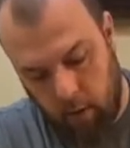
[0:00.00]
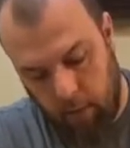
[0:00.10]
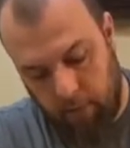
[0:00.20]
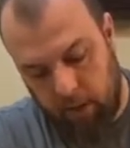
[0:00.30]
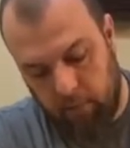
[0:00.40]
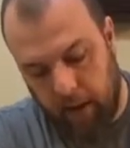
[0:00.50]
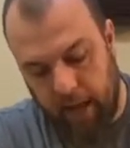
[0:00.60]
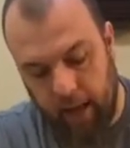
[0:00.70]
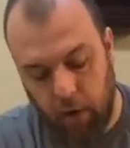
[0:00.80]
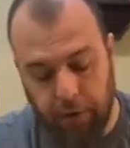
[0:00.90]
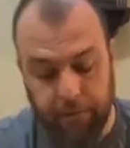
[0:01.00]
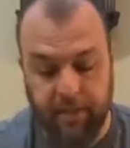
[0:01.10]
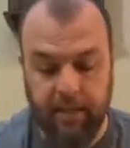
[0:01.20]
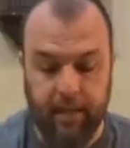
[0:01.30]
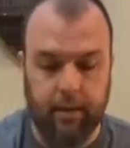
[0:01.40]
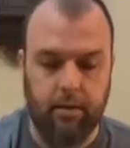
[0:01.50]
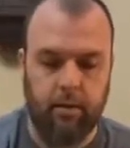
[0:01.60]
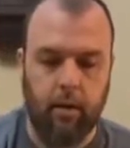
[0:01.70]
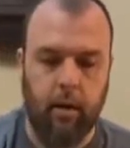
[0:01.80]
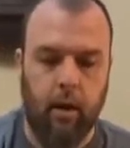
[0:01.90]
There's my health of
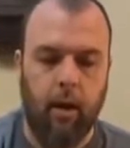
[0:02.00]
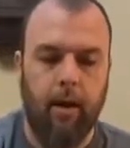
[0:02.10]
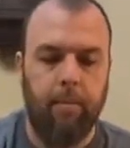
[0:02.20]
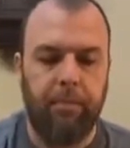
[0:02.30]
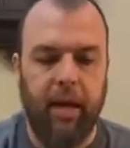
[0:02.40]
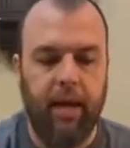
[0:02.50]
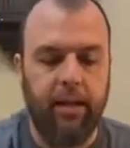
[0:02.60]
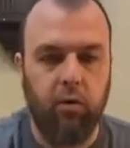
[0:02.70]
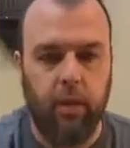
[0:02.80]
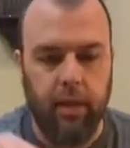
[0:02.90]
6. They each will